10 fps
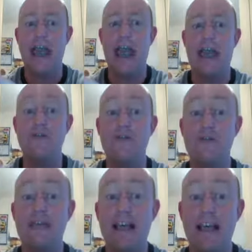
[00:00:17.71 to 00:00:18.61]
And to
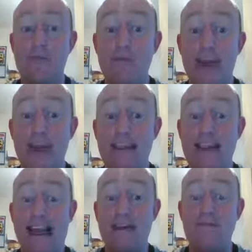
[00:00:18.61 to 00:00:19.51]
celebrate
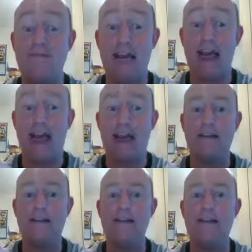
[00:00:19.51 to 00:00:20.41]
that
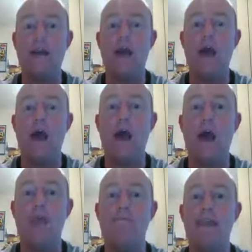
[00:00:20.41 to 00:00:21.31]
fact, uh,
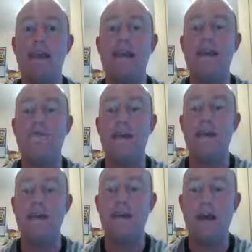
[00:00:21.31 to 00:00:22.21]
I'm making this
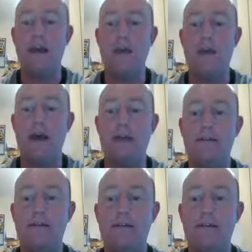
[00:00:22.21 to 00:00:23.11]
video now at
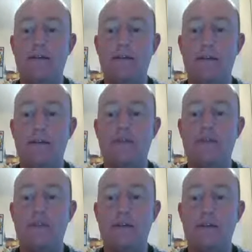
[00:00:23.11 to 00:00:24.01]

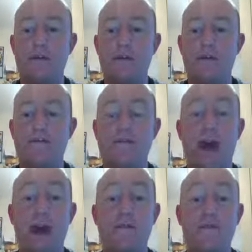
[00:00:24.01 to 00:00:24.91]
um,
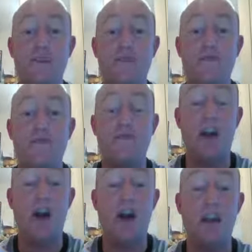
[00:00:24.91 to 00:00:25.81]
5 to
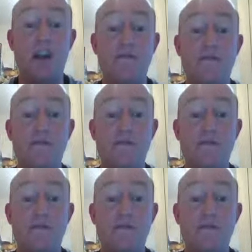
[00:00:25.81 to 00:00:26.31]
5,